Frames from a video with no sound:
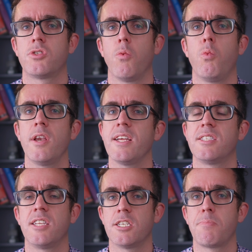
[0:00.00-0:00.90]
So, what
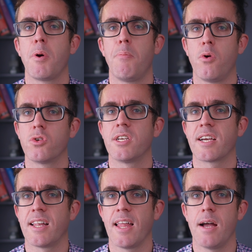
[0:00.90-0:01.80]
is
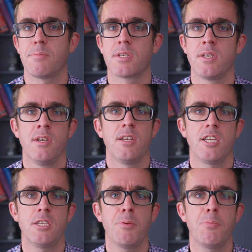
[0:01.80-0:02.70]
disproportionate collapse?
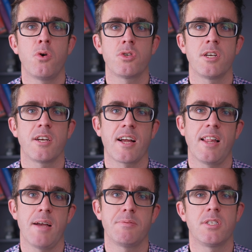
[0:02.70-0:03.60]
Disproportionate
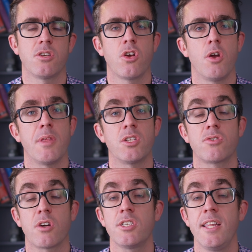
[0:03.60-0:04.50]
collapse is a term that
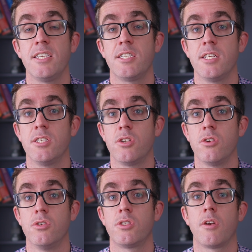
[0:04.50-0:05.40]
structural engineers
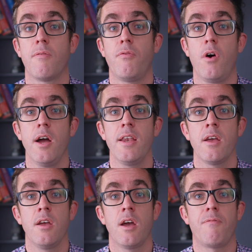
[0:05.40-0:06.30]
use to
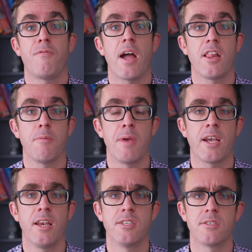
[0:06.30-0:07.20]
define a failure
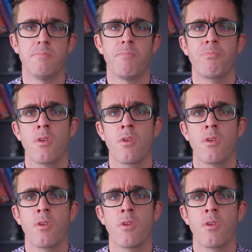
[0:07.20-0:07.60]
mechanism.